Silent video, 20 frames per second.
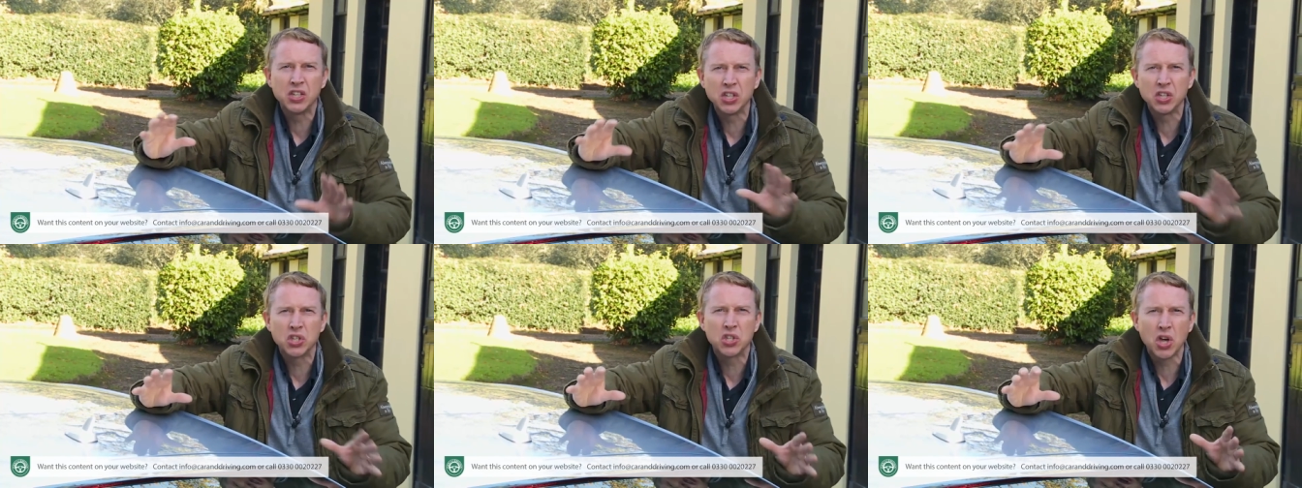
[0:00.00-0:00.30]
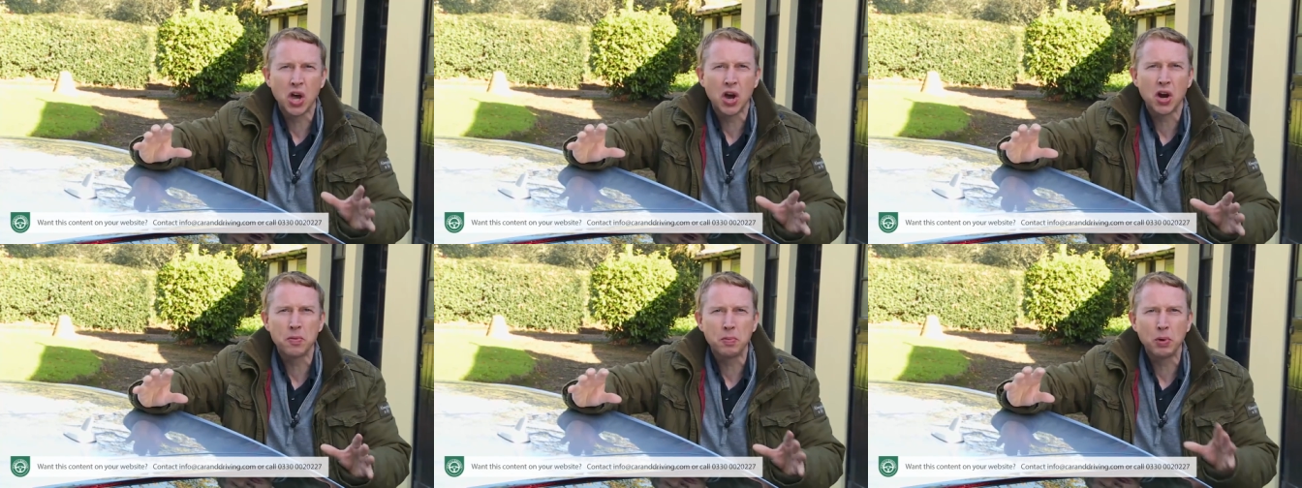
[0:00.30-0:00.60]

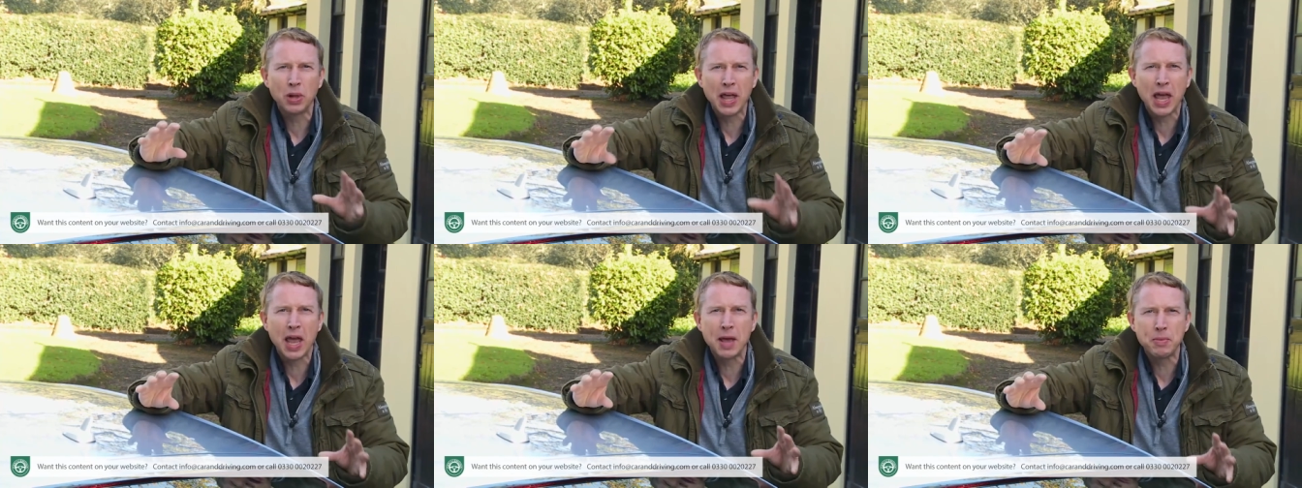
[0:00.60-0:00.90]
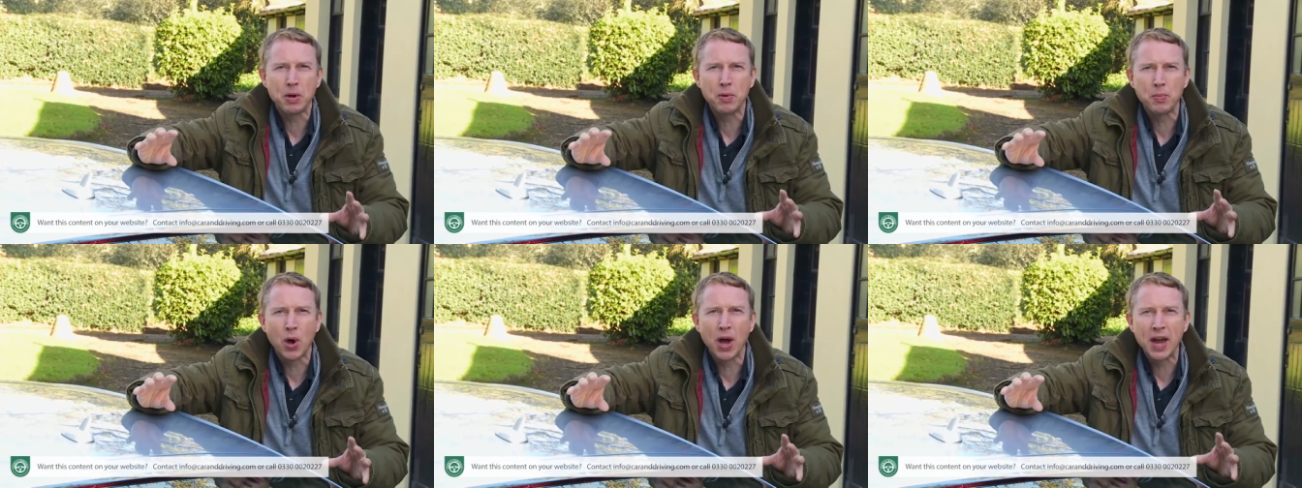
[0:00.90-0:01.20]
desirable
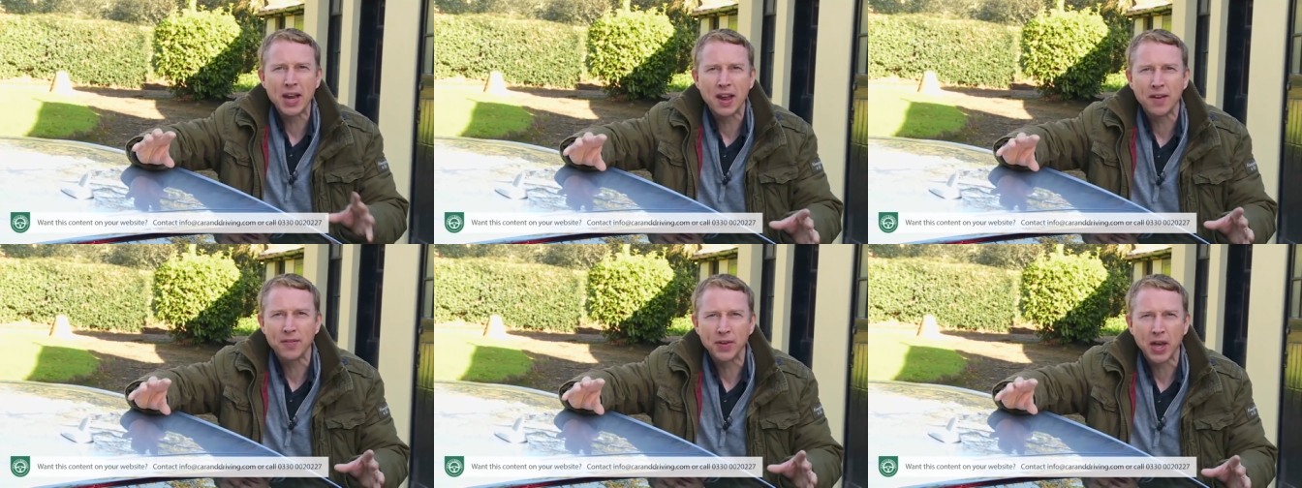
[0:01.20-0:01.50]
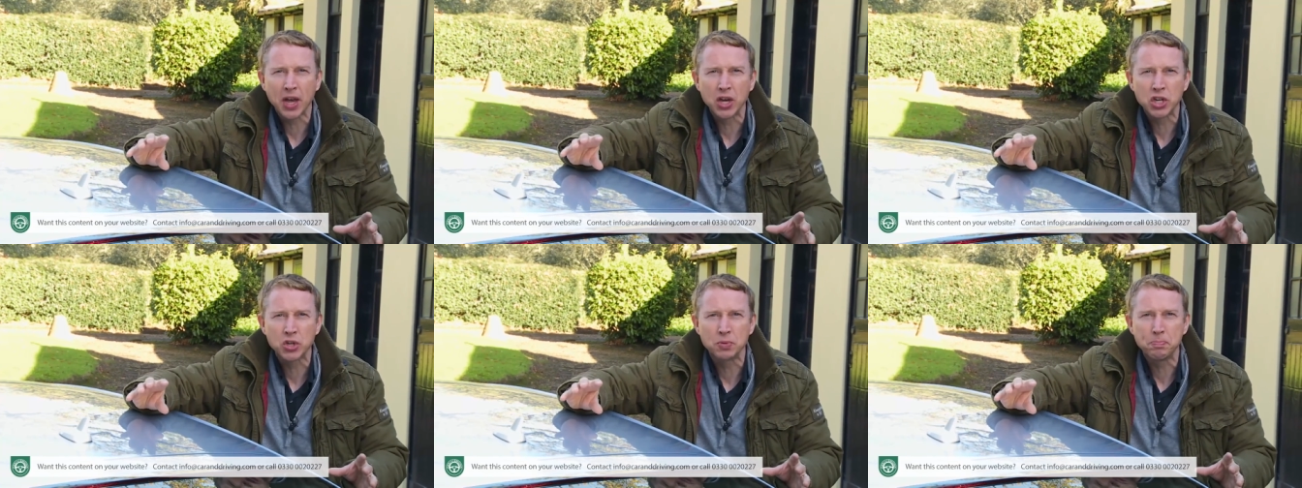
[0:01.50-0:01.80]
MMI
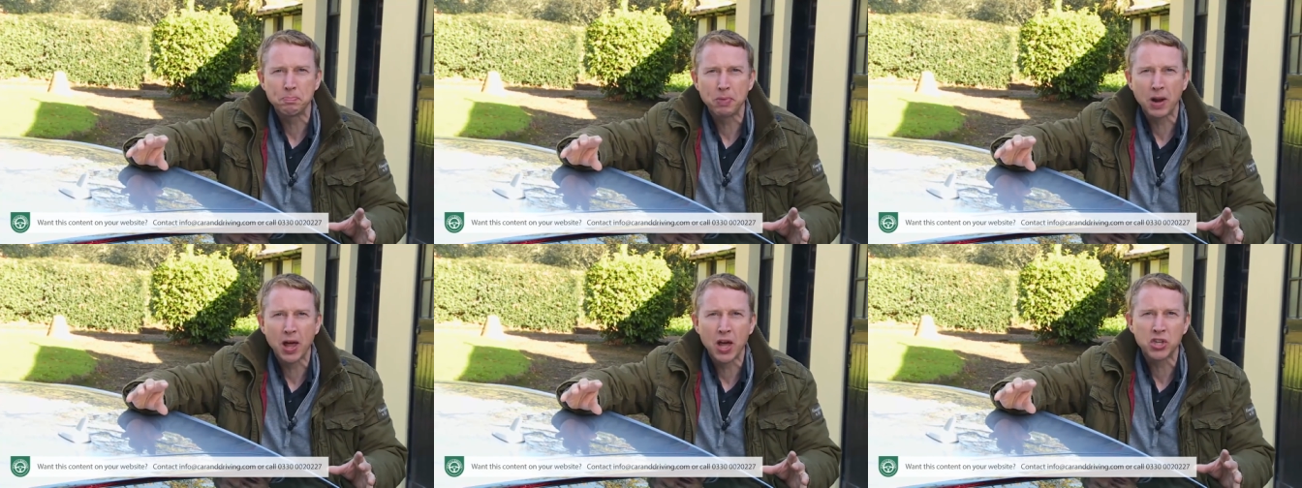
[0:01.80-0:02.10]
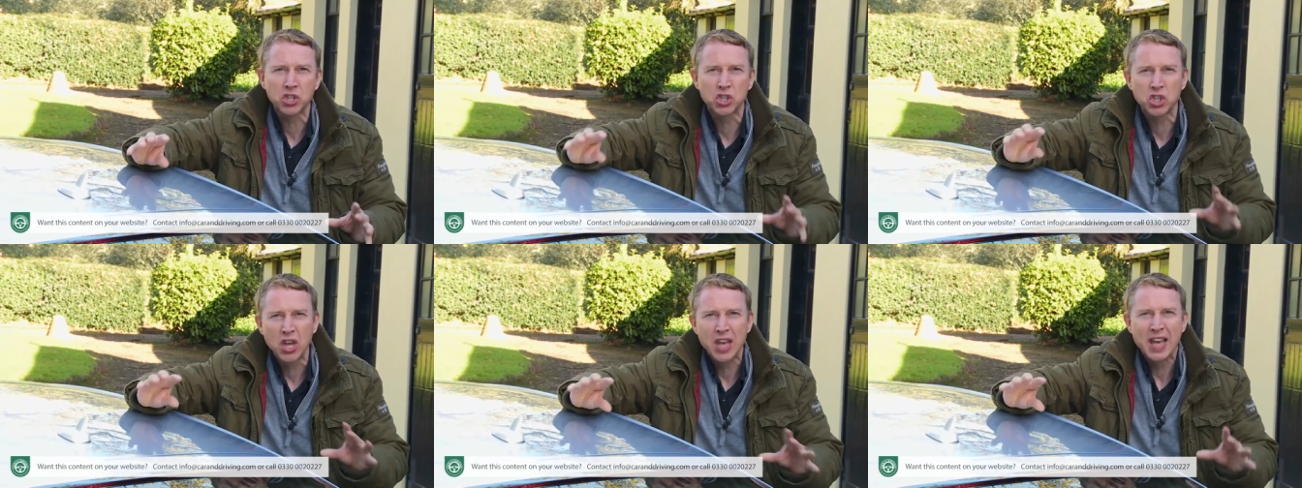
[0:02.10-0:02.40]
Navigation
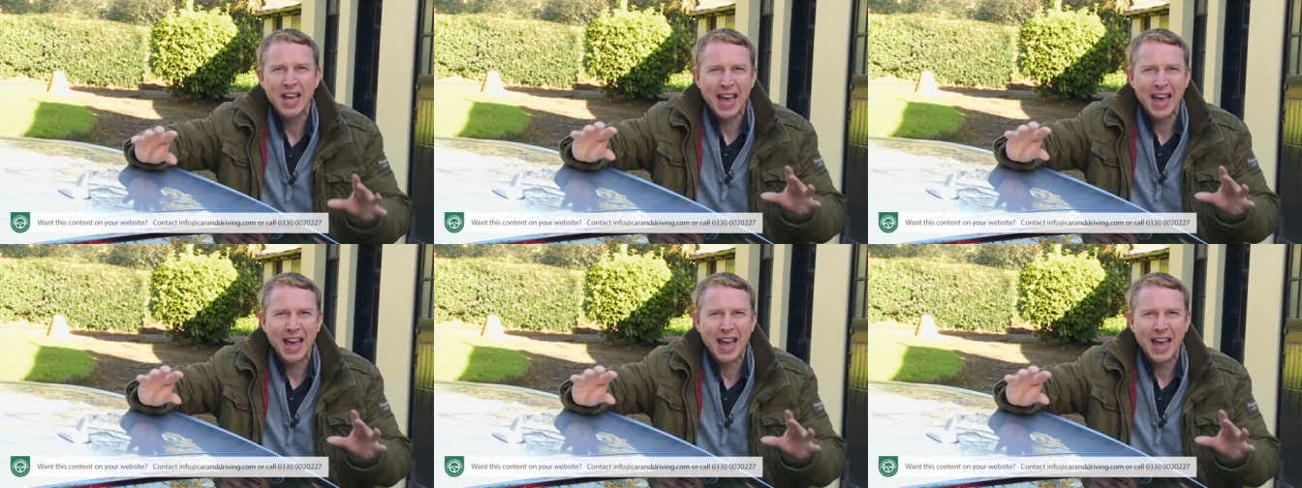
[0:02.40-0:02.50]
Plus